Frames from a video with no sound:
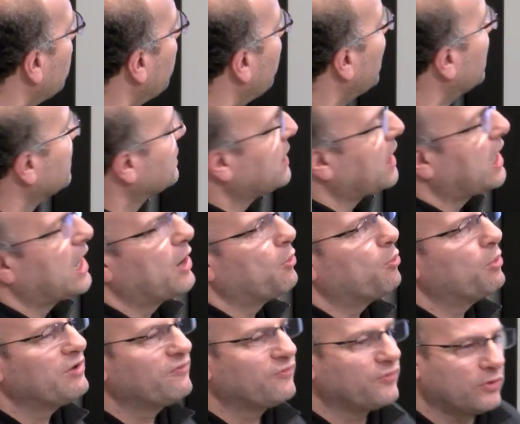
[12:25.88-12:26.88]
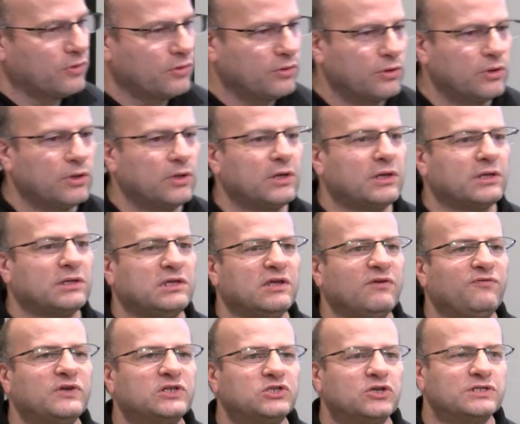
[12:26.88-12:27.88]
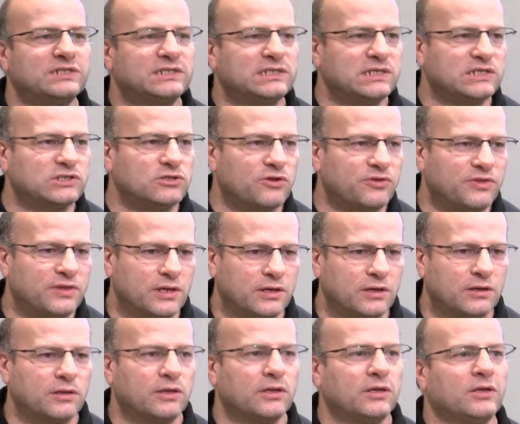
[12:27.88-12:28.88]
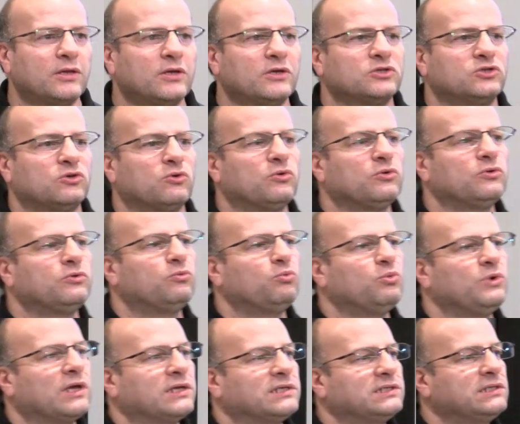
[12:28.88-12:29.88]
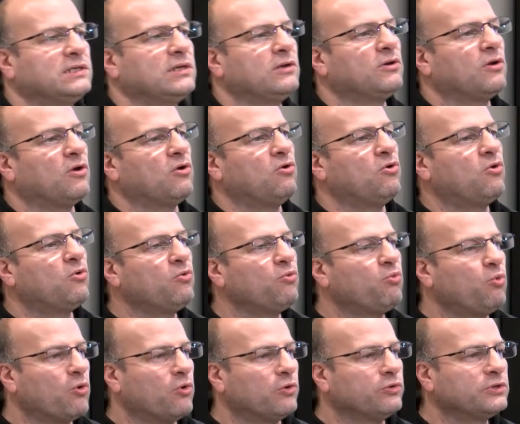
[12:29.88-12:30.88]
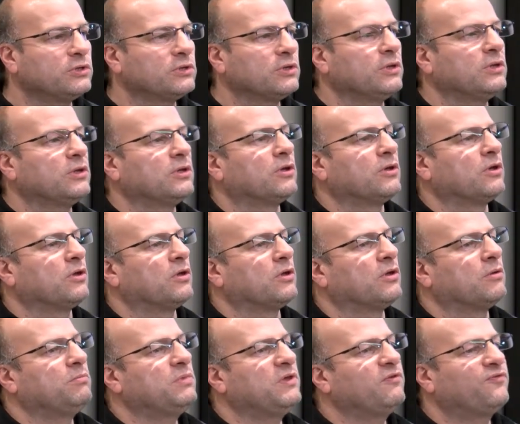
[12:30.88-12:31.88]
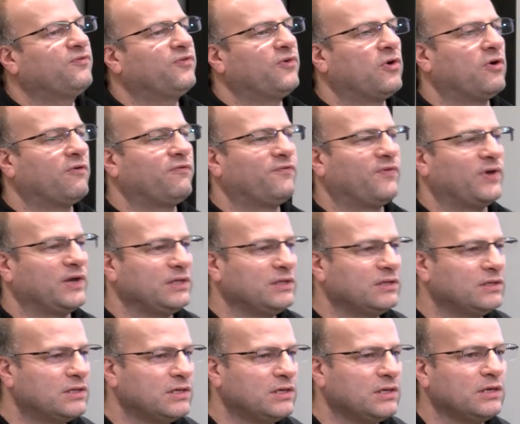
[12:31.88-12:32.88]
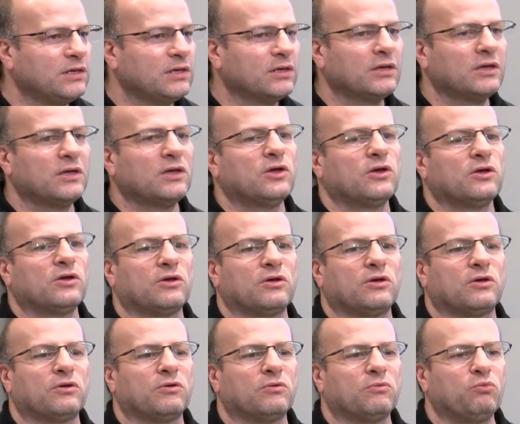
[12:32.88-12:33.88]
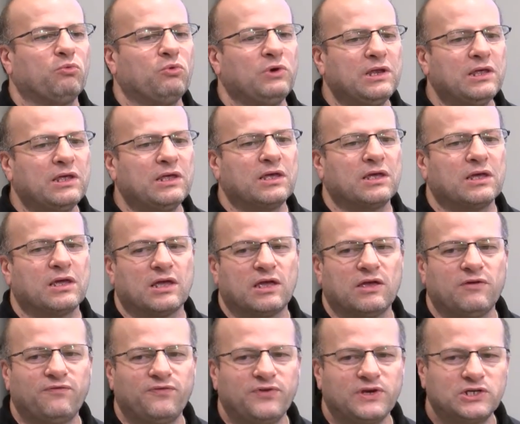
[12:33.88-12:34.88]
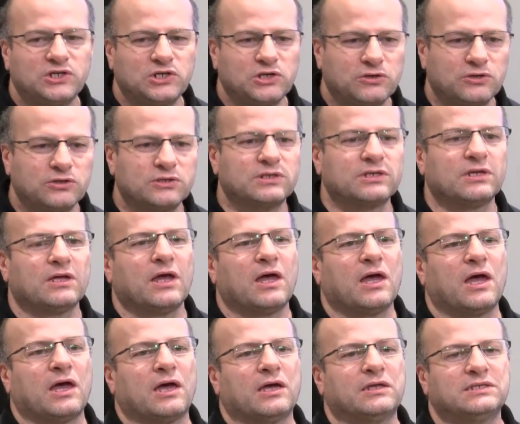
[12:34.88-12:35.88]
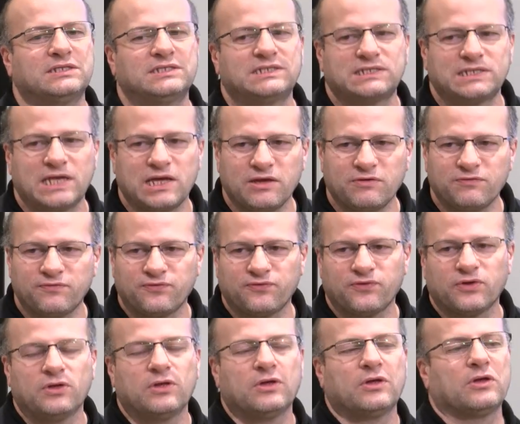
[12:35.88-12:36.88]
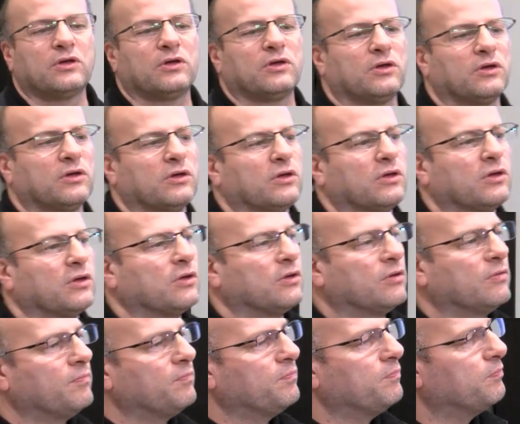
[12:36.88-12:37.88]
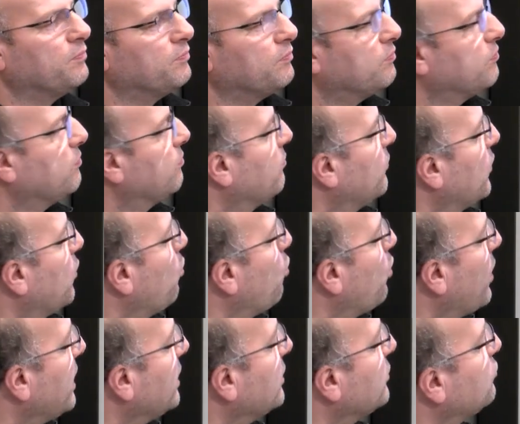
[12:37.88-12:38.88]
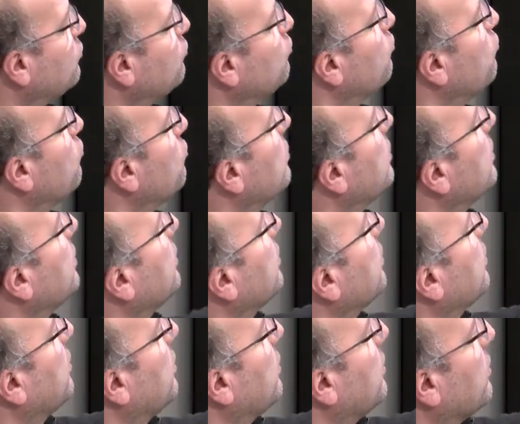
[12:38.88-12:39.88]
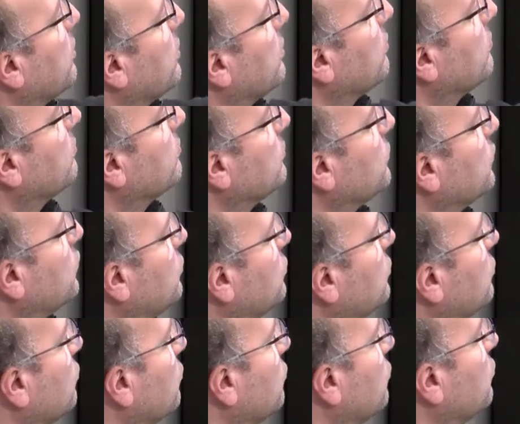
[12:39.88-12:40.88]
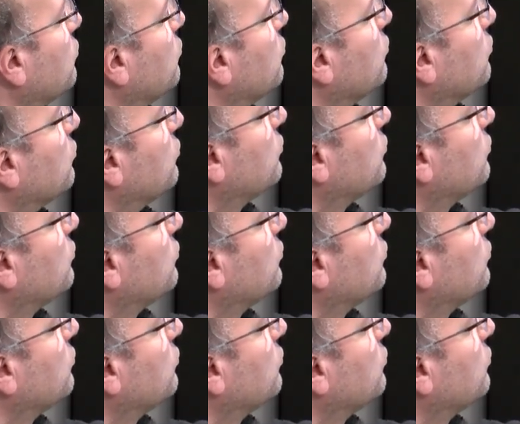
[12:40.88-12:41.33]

all right. However, the efficiency is not there. So we are still a long road uh, before finding a uh, really efficient and safe um, way to, um, to, to,